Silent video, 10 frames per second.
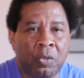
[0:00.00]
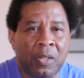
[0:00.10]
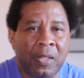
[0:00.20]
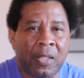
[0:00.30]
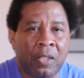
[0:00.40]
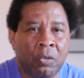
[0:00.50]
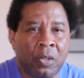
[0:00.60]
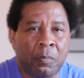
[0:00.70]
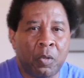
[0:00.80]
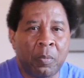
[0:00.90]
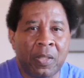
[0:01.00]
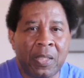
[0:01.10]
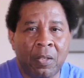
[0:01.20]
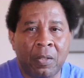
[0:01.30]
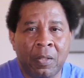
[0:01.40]
and land owner in Mobile
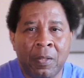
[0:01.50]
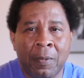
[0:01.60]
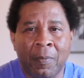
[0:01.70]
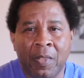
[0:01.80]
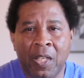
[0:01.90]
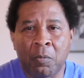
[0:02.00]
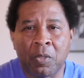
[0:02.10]
County name was